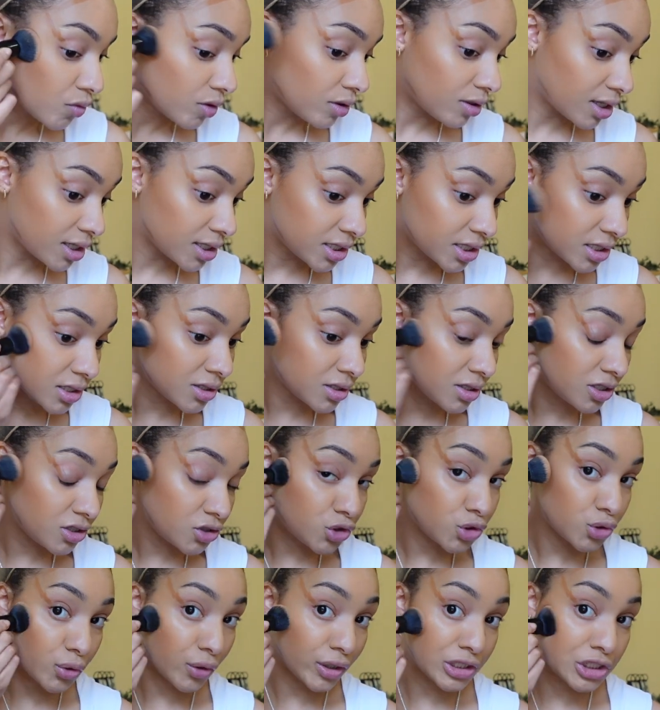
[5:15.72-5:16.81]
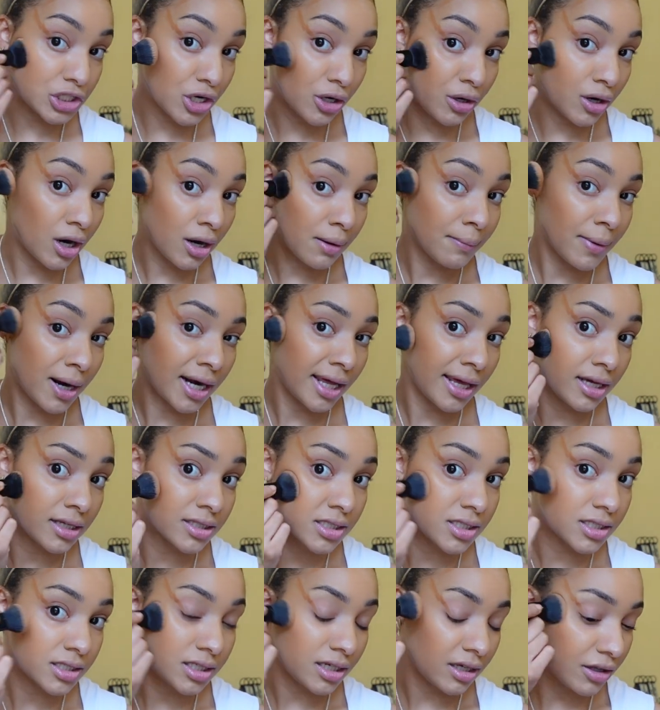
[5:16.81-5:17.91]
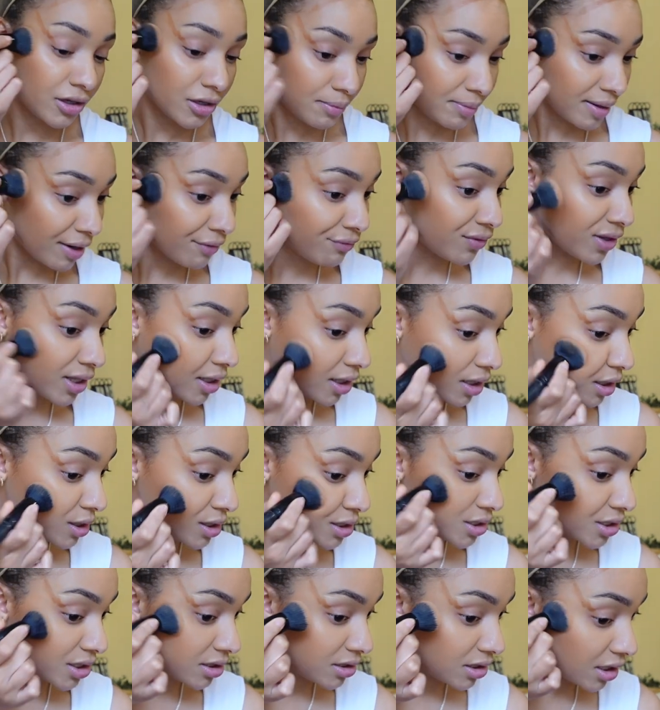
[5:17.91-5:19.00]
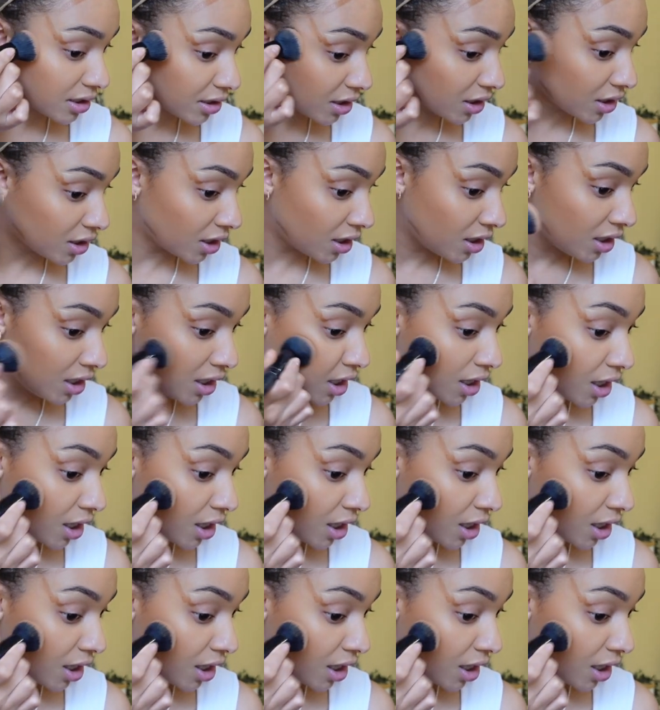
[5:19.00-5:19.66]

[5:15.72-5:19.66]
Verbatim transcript: This is the Giorgio Armani concealer, but I feel like a concealer